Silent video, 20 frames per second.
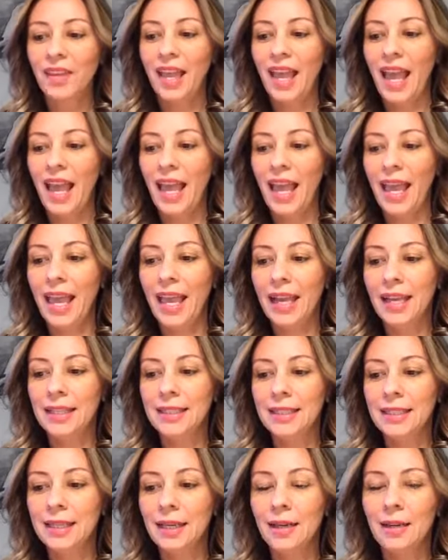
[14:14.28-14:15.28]

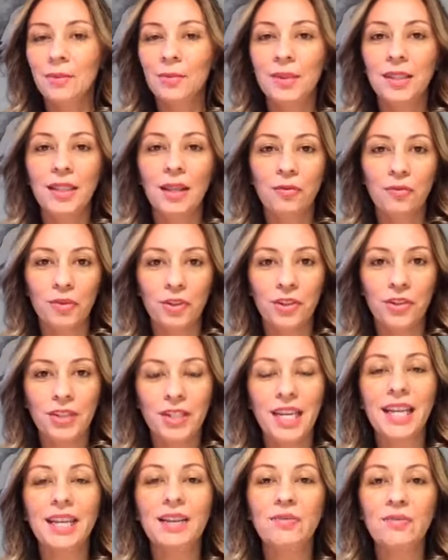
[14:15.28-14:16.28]
and we'd love for you to
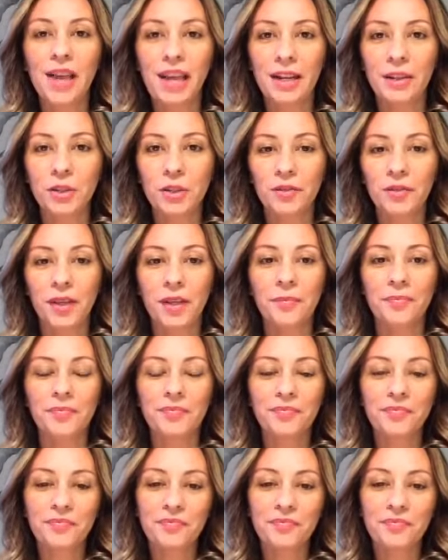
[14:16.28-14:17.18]
take advantage of it.